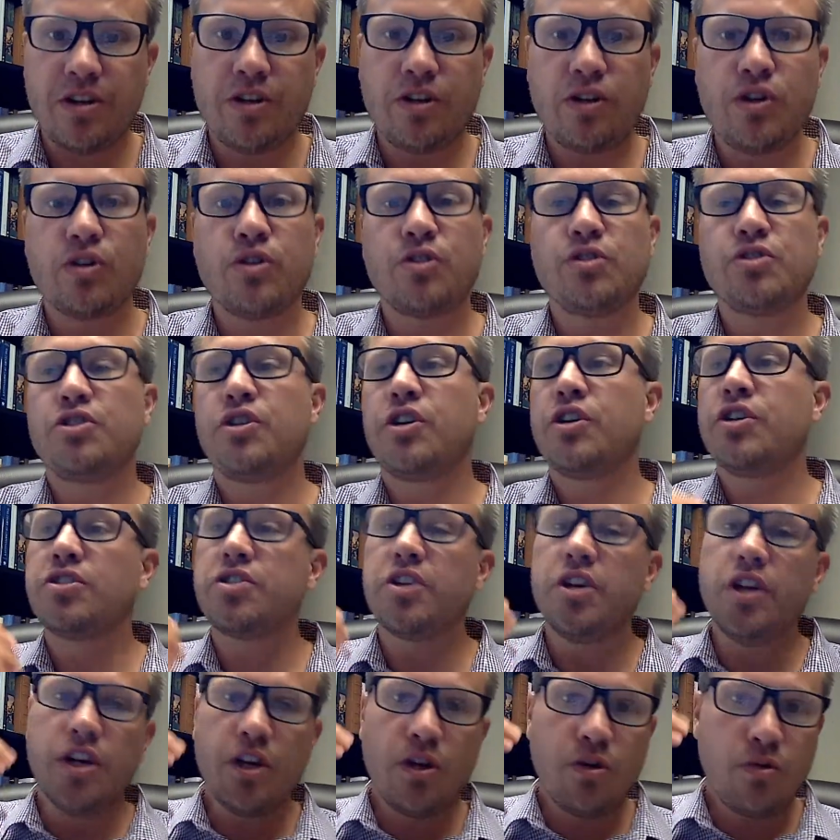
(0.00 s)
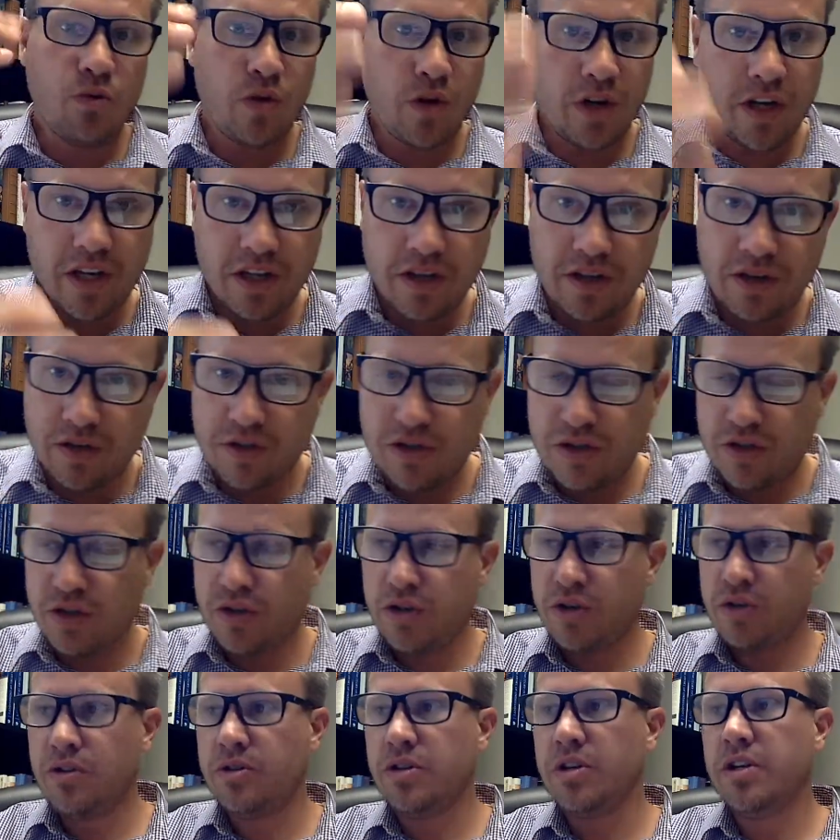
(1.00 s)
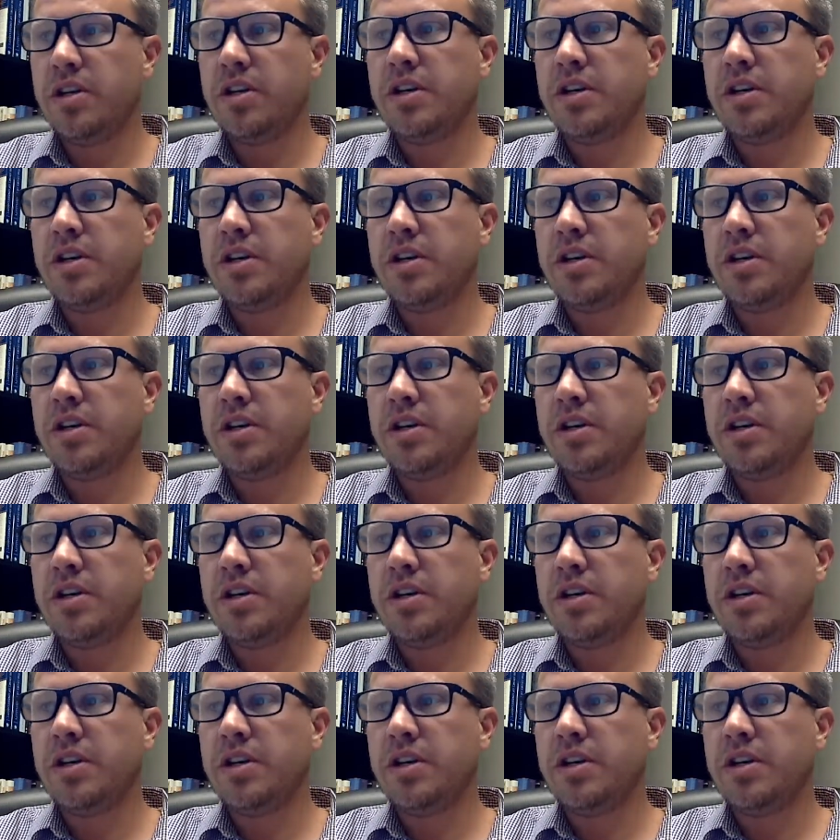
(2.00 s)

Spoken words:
a local church, we'll get those to you.